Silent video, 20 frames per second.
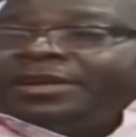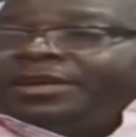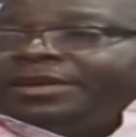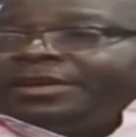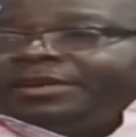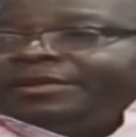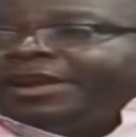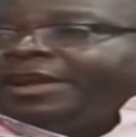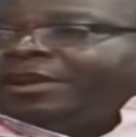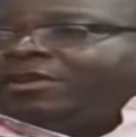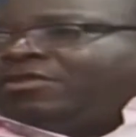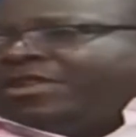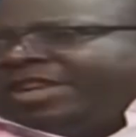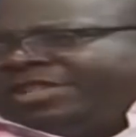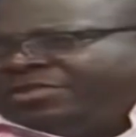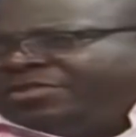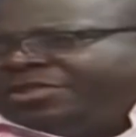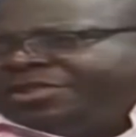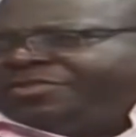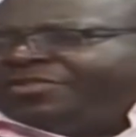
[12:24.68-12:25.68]
Glencore has
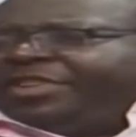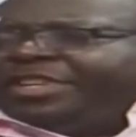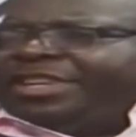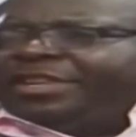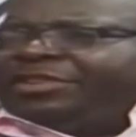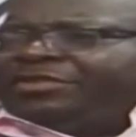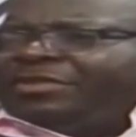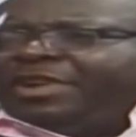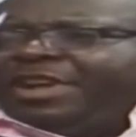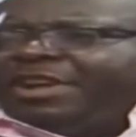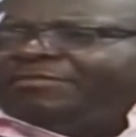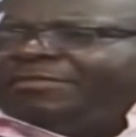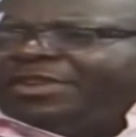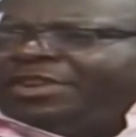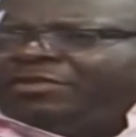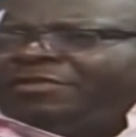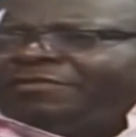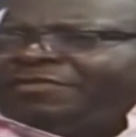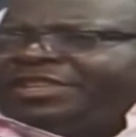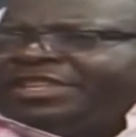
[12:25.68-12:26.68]
not written to
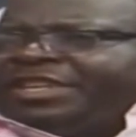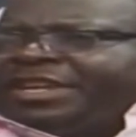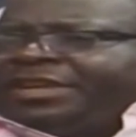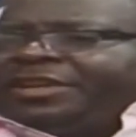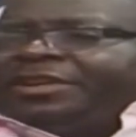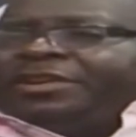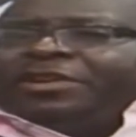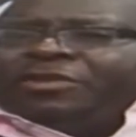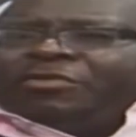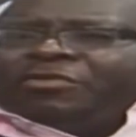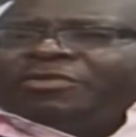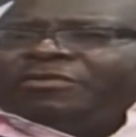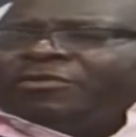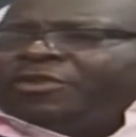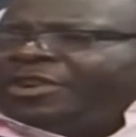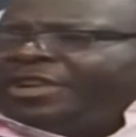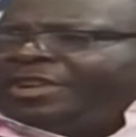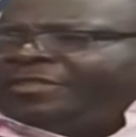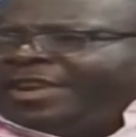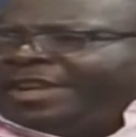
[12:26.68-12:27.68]
government officially. We've
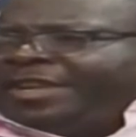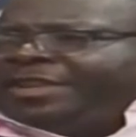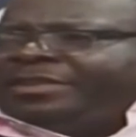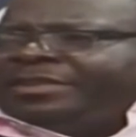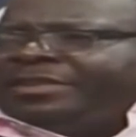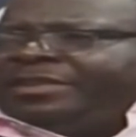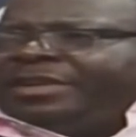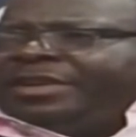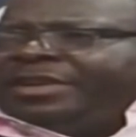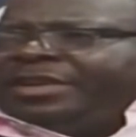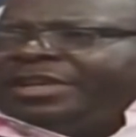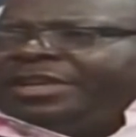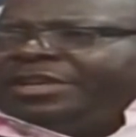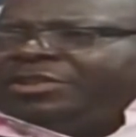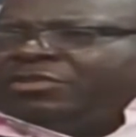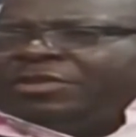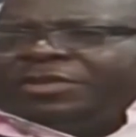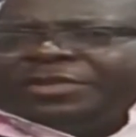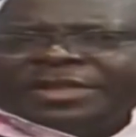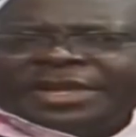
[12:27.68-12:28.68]
only read
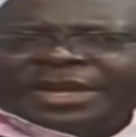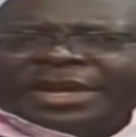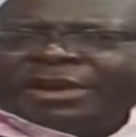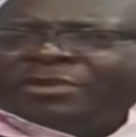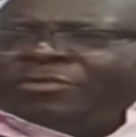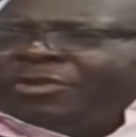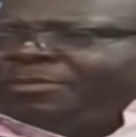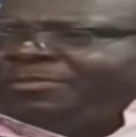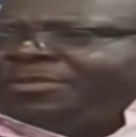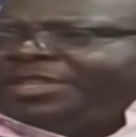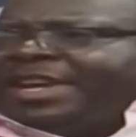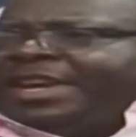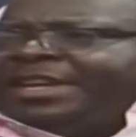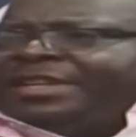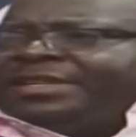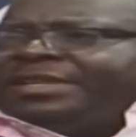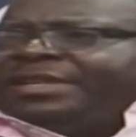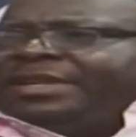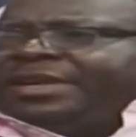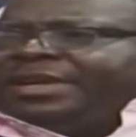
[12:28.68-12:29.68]
it on their
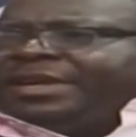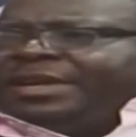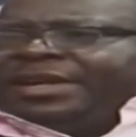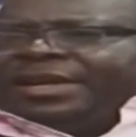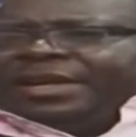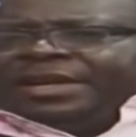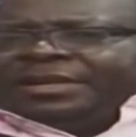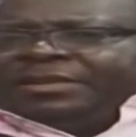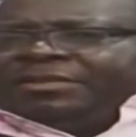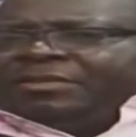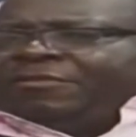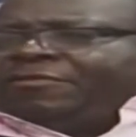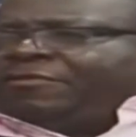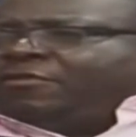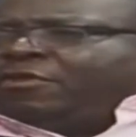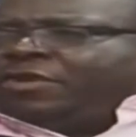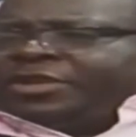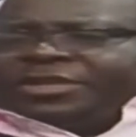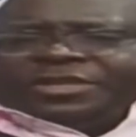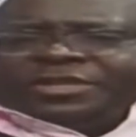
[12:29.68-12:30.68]
website and, of
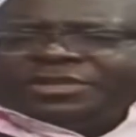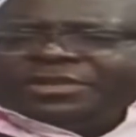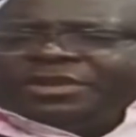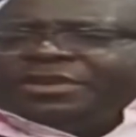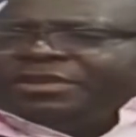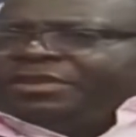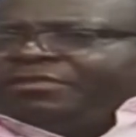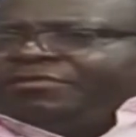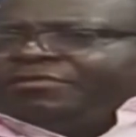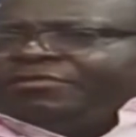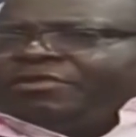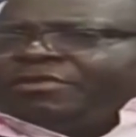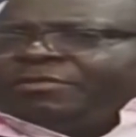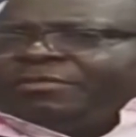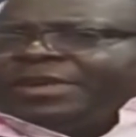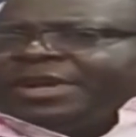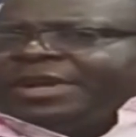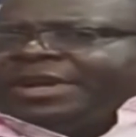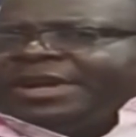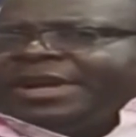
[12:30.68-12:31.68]
course,
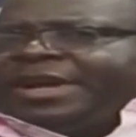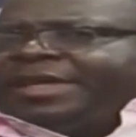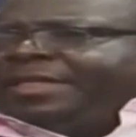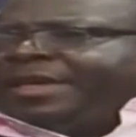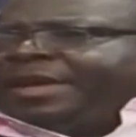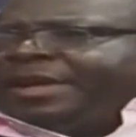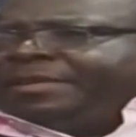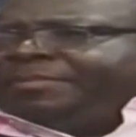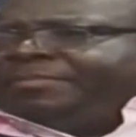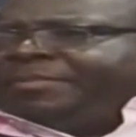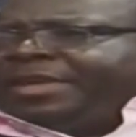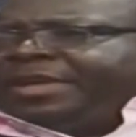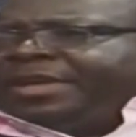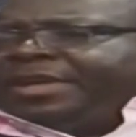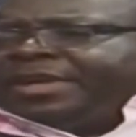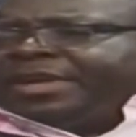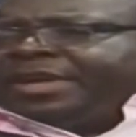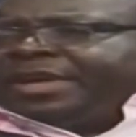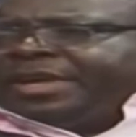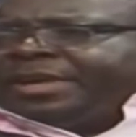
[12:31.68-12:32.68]
from other
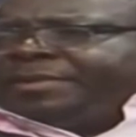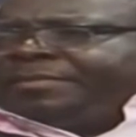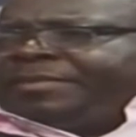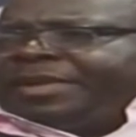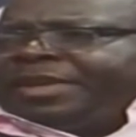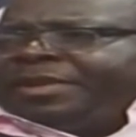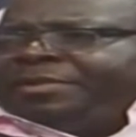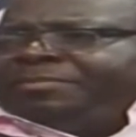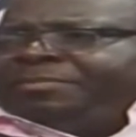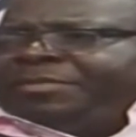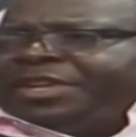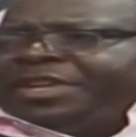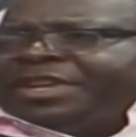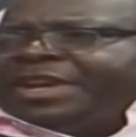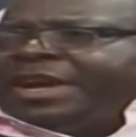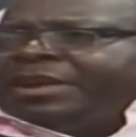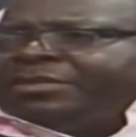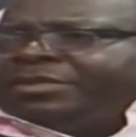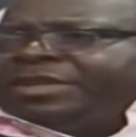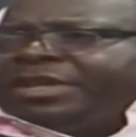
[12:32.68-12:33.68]

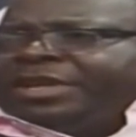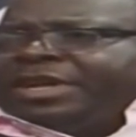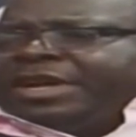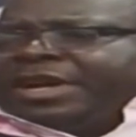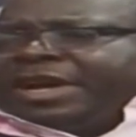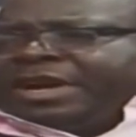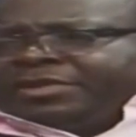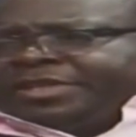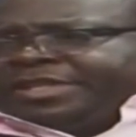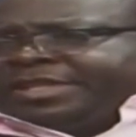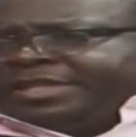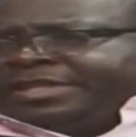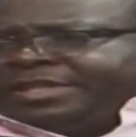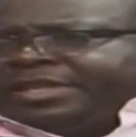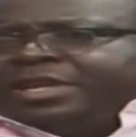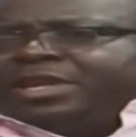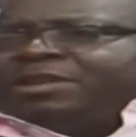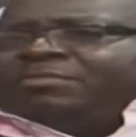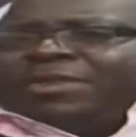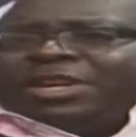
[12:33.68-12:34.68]
media houses.
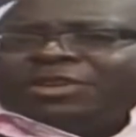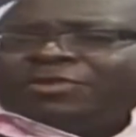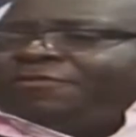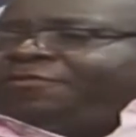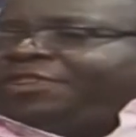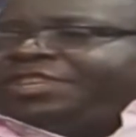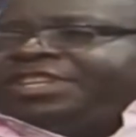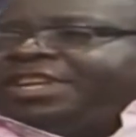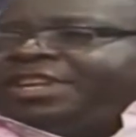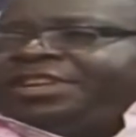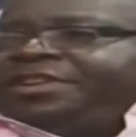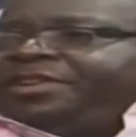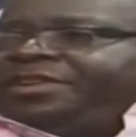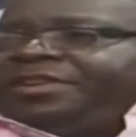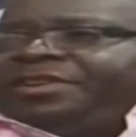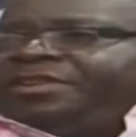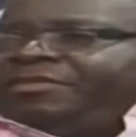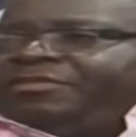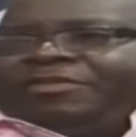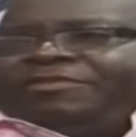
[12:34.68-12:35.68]
But officially,
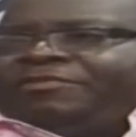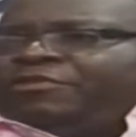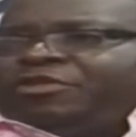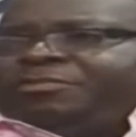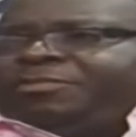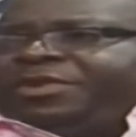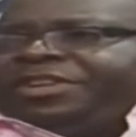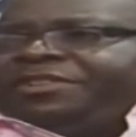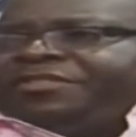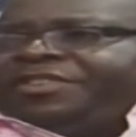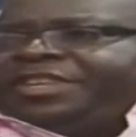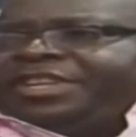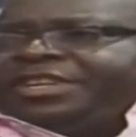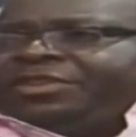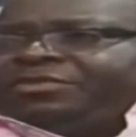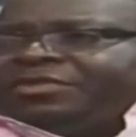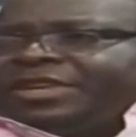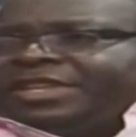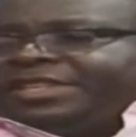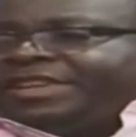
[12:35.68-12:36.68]
we've not been written
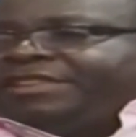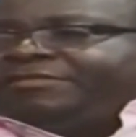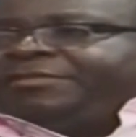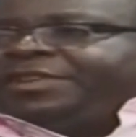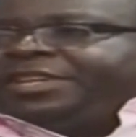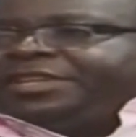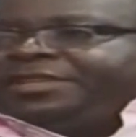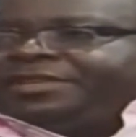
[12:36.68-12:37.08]
to as government.